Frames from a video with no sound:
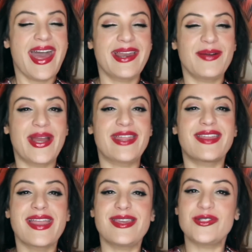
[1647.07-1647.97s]
Anyway,
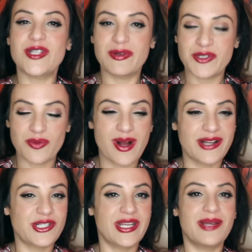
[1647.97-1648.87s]
thank you so much for
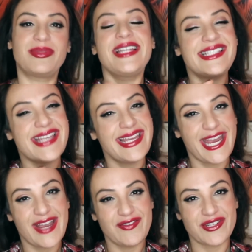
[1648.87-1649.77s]
watching. Please take
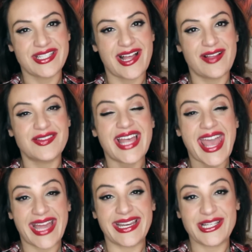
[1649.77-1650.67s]
care of yourselves
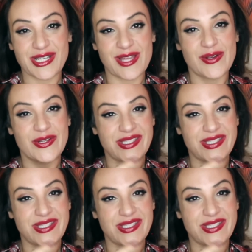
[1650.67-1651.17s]
and each other.